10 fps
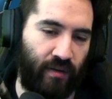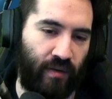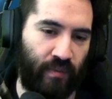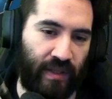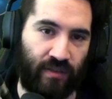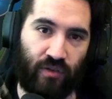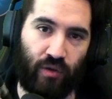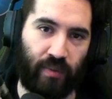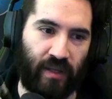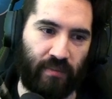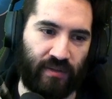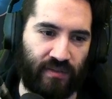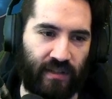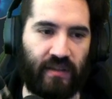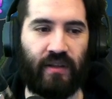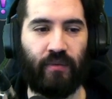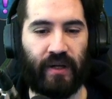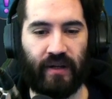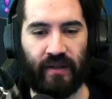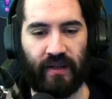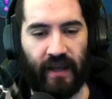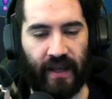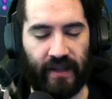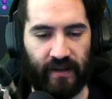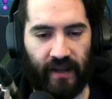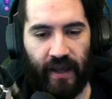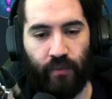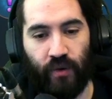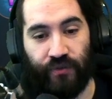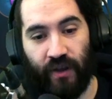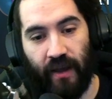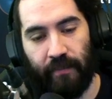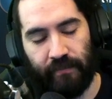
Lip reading: with 2 behemoths in the arena at one time.